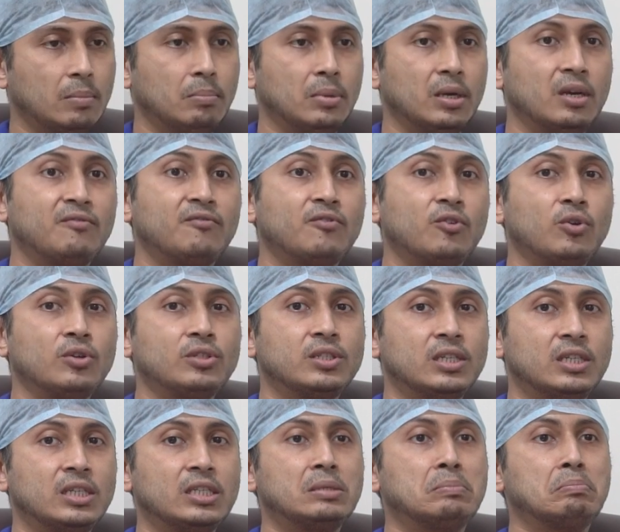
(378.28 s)
But of course
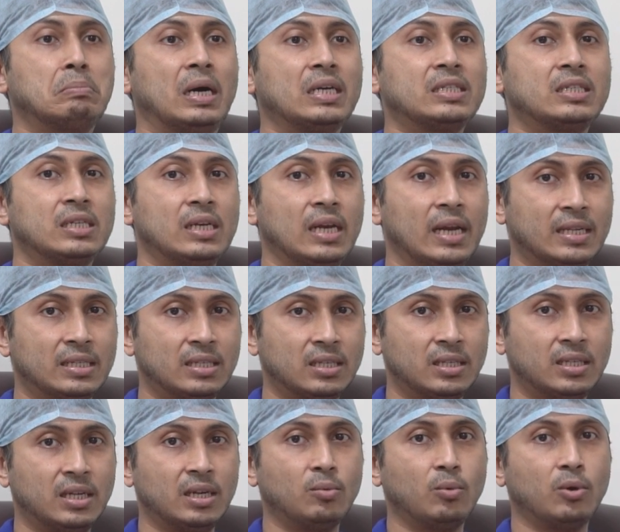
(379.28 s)
it is much
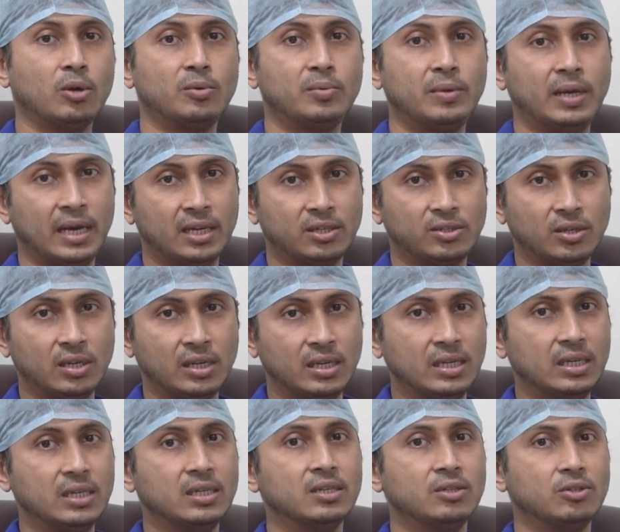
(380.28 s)
lesser than what we actually
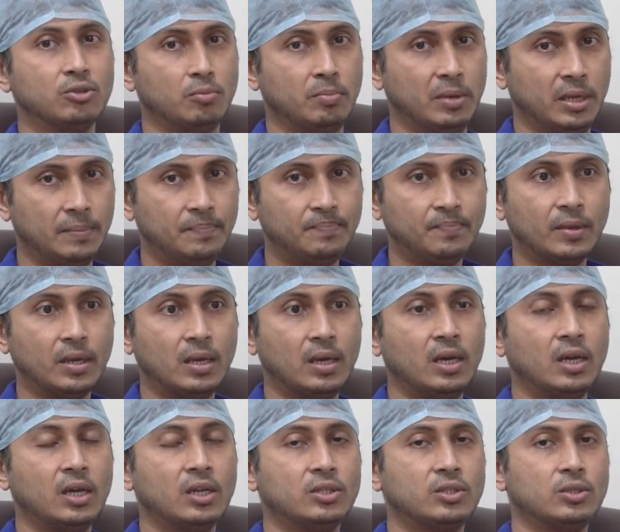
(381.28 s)
needed to be.
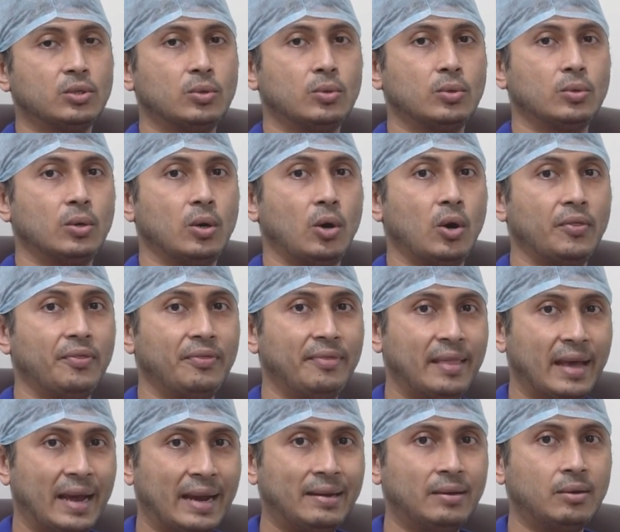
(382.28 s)
So on
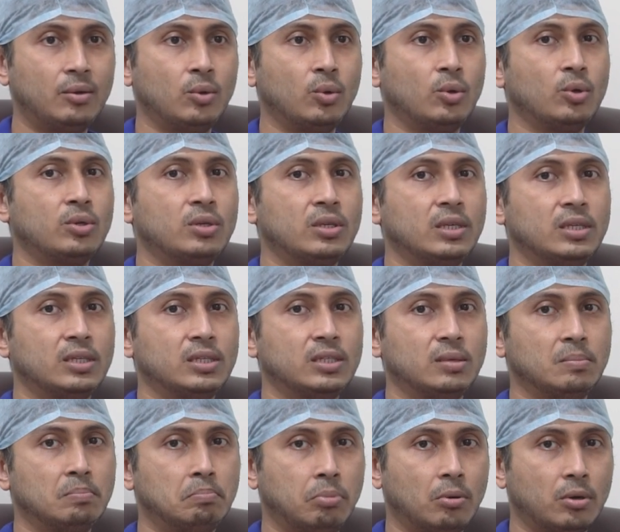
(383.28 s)
that note, it
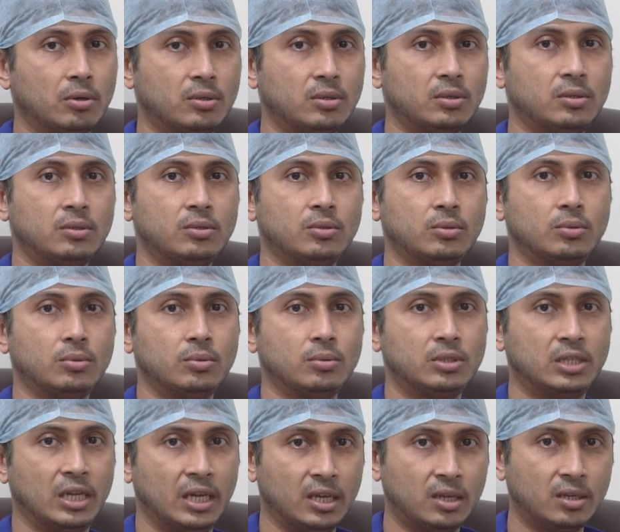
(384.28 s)
is important
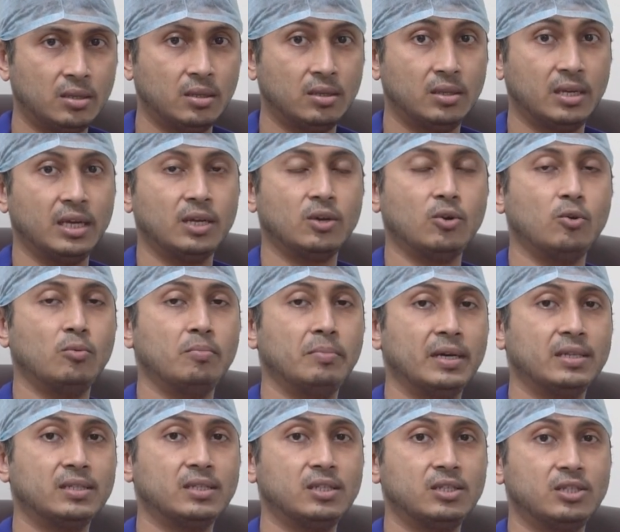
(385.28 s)
to take the take-home
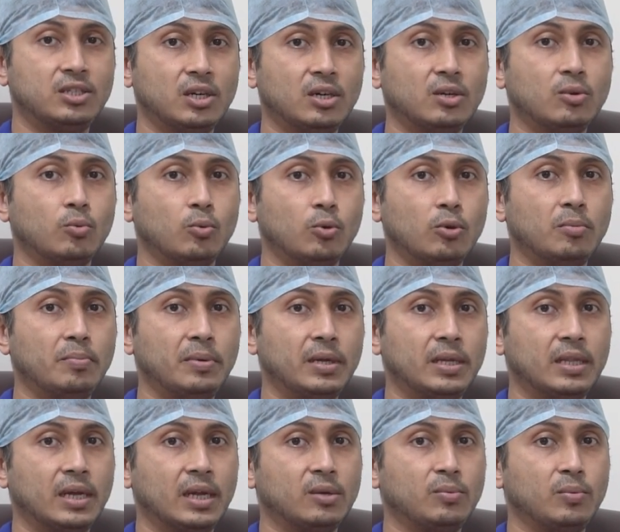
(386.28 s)
message here would
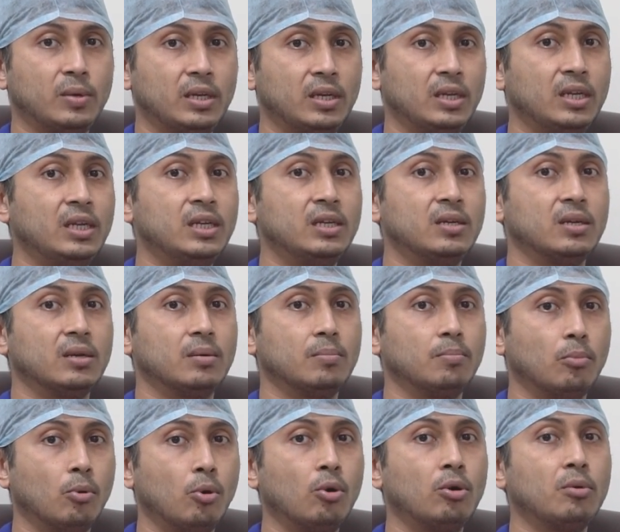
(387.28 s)
be that we need
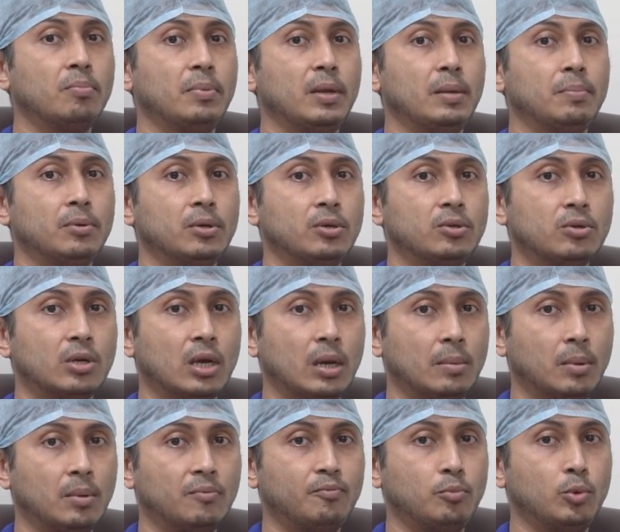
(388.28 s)
more people to
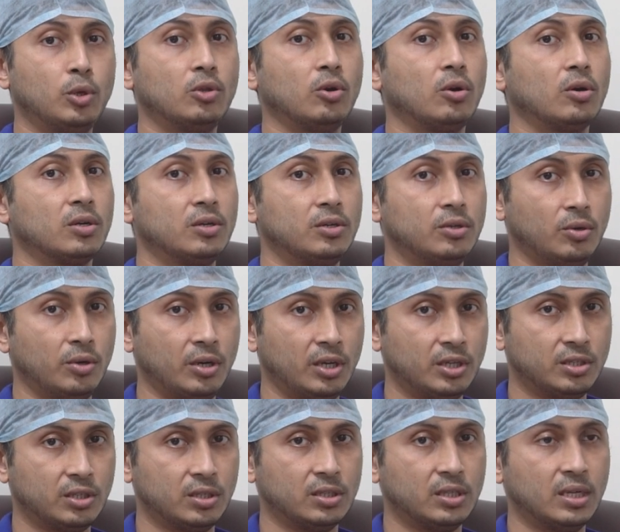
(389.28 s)
come up with organ
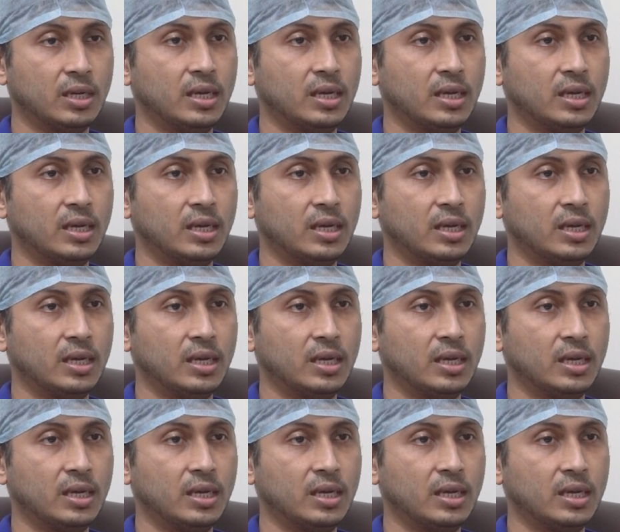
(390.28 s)
donations,